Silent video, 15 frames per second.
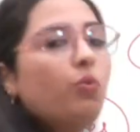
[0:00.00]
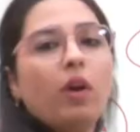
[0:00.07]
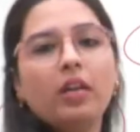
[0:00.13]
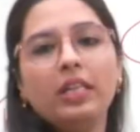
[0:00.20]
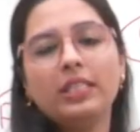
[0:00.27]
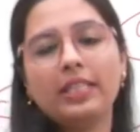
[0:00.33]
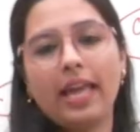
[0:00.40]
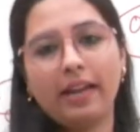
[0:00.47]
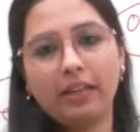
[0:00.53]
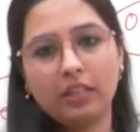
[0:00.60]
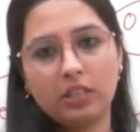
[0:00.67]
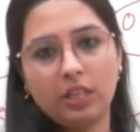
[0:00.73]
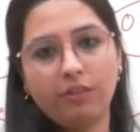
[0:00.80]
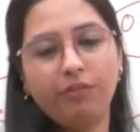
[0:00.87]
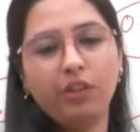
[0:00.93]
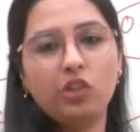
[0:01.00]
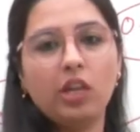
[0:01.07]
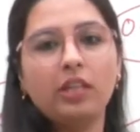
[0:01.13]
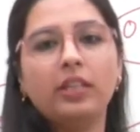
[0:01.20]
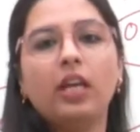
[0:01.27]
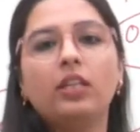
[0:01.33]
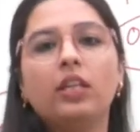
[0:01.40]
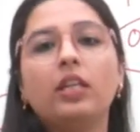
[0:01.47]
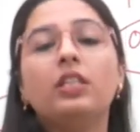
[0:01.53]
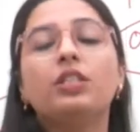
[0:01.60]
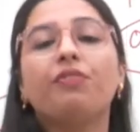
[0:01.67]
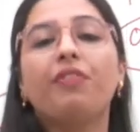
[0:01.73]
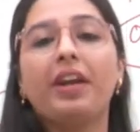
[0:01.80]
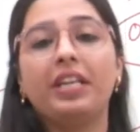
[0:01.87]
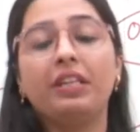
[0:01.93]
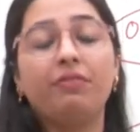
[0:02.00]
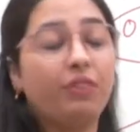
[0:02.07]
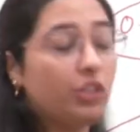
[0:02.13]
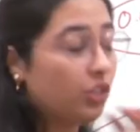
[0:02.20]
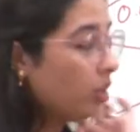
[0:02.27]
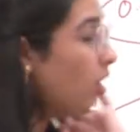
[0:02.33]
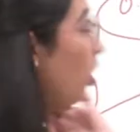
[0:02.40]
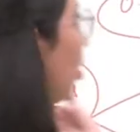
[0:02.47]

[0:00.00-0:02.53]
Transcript: One is characteristic feature and the other is defining feature.